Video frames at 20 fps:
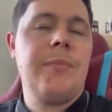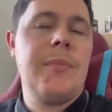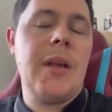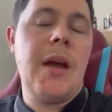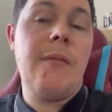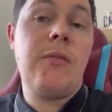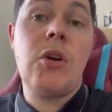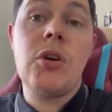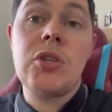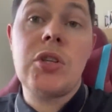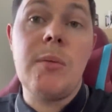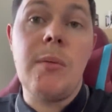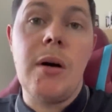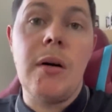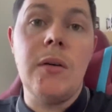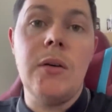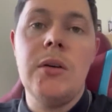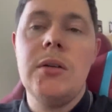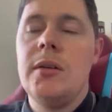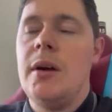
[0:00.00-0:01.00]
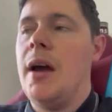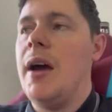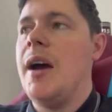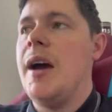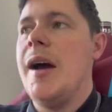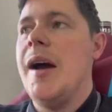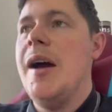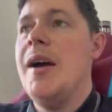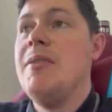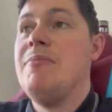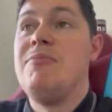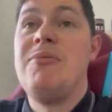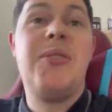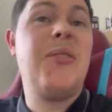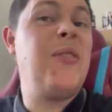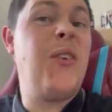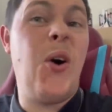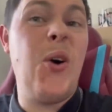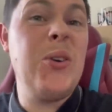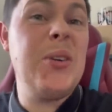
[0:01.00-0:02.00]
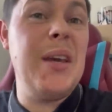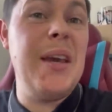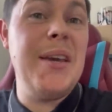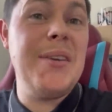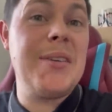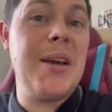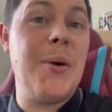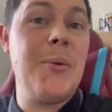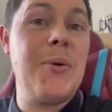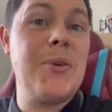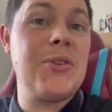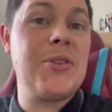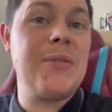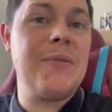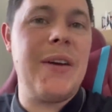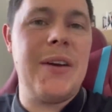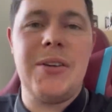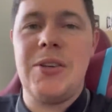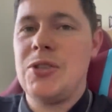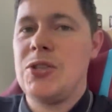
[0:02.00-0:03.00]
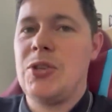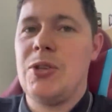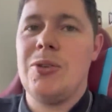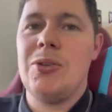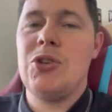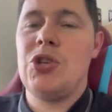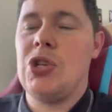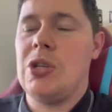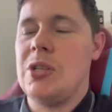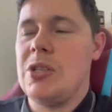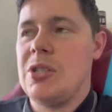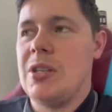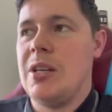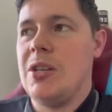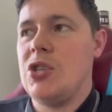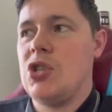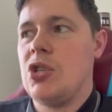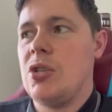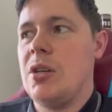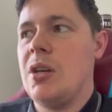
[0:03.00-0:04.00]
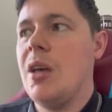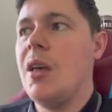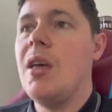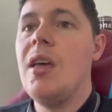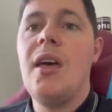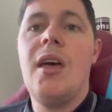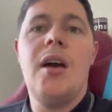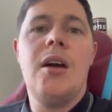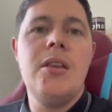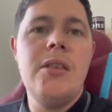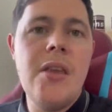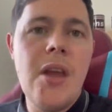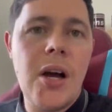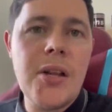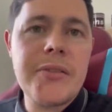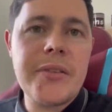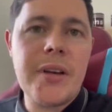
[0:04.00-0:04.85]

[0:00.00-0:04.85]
I've got tomorrow, 48 hours to find a solution, essentially. Not